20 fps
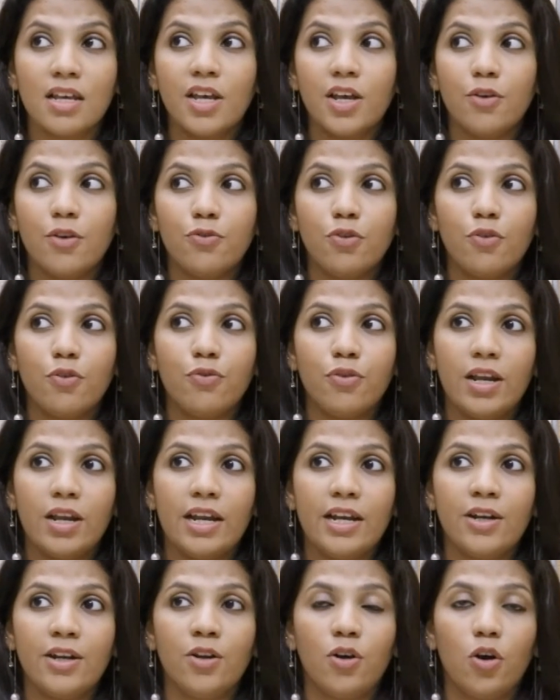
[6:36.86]
If your
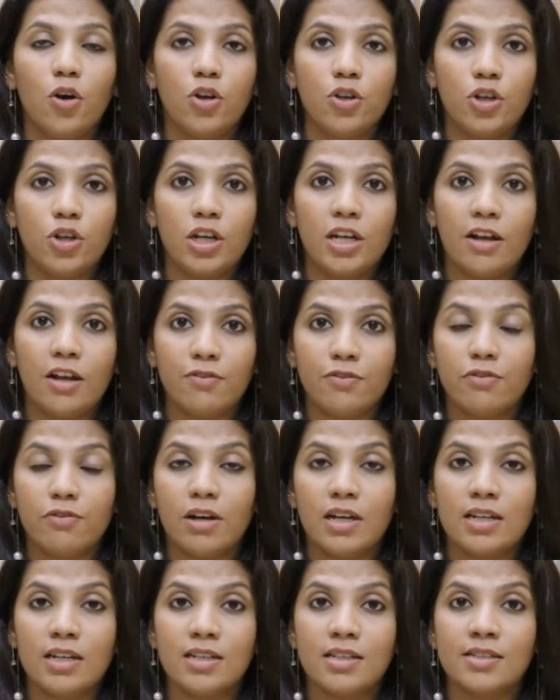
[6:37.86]
friend or your loved
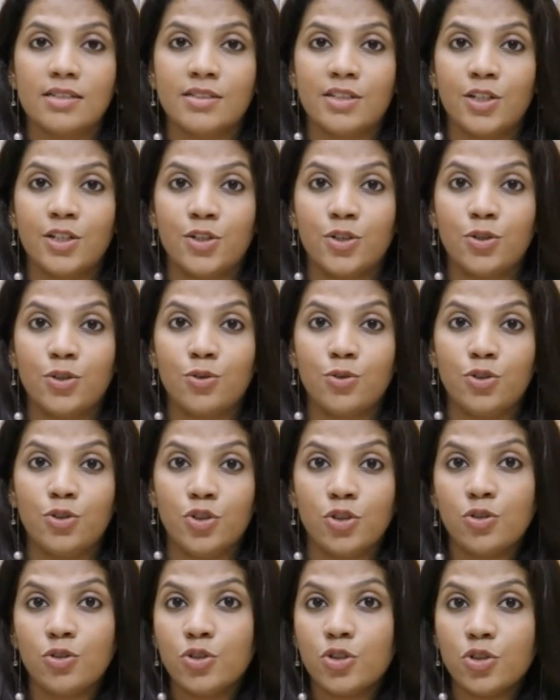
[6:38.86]
one is into
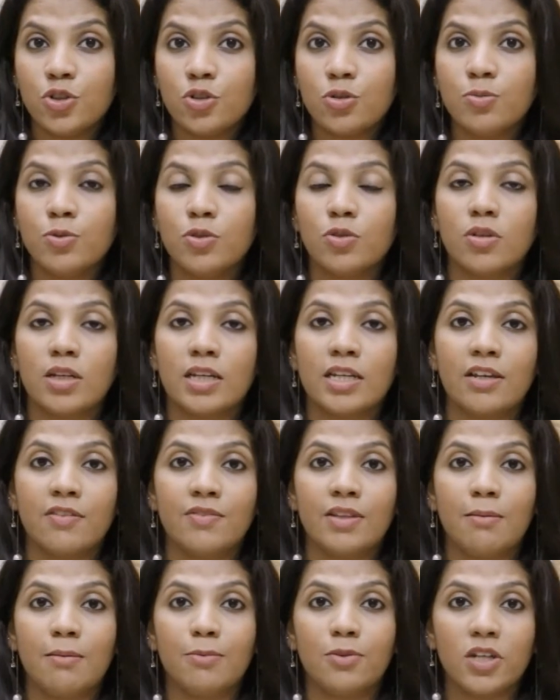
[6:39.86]
YouTube, you can
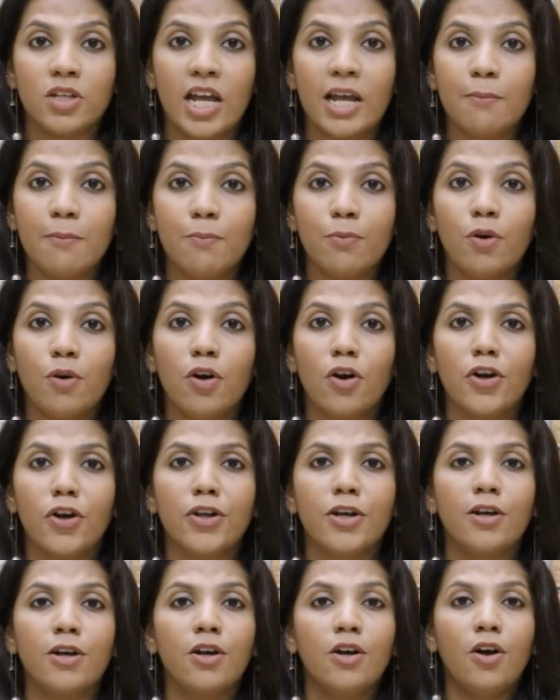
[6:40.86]
give them
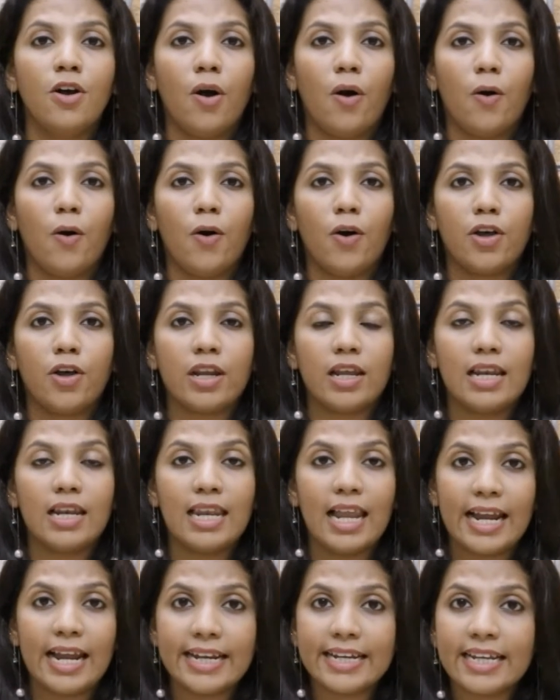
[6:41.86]
tripod or
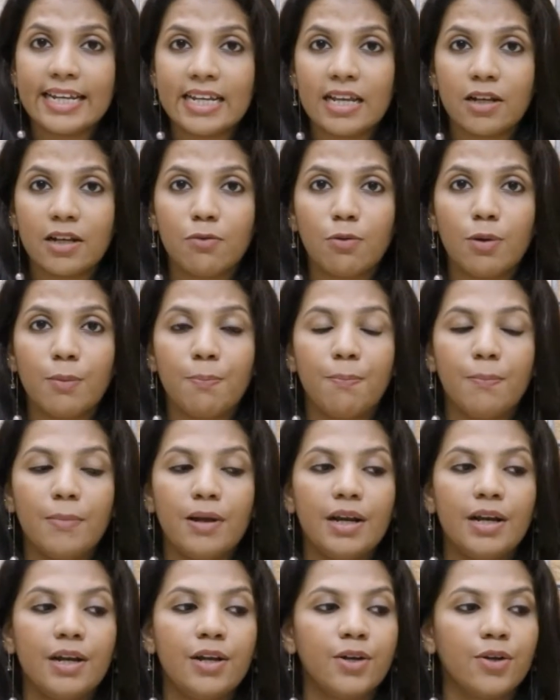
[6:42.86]
lighting
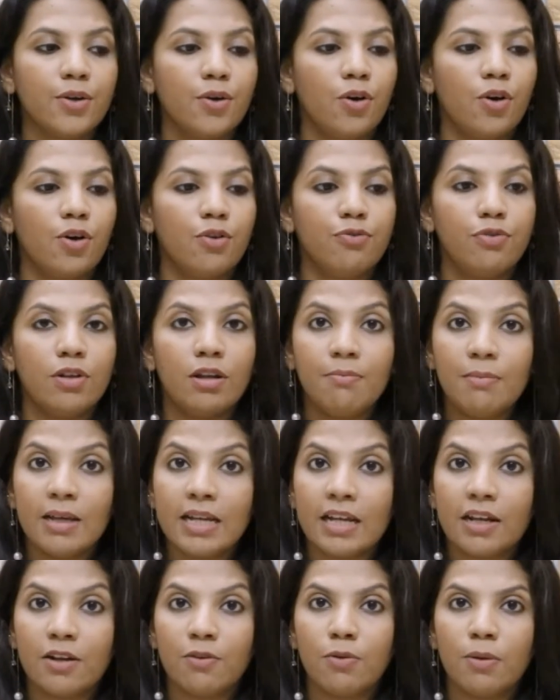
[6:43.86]
equipment or
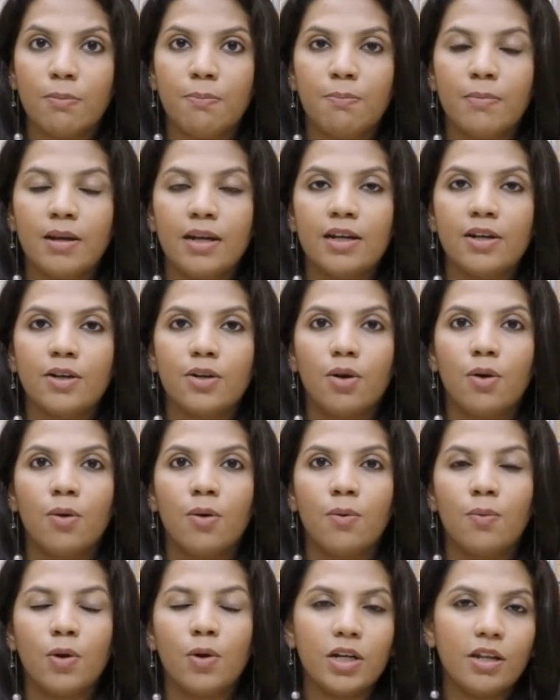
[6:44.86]
filming equipment
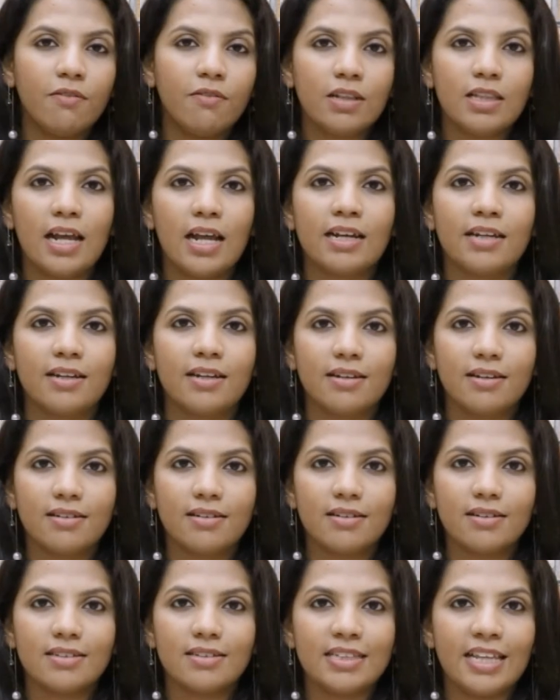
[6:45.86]
or whatever that
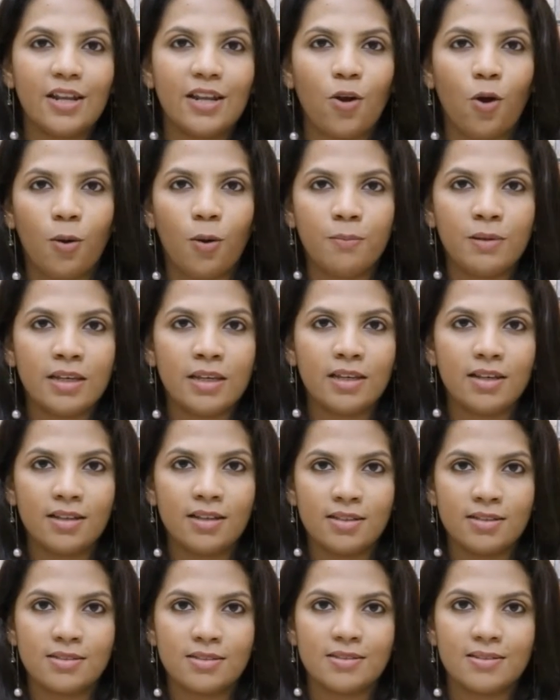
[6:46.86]
their hobby
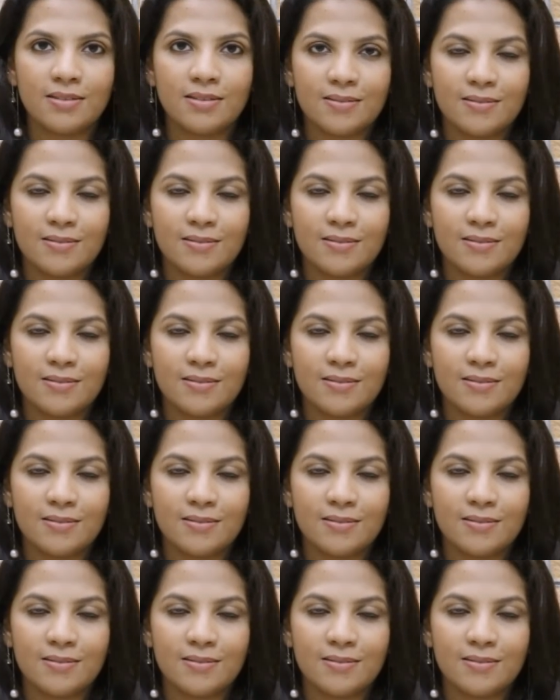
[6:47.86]
is.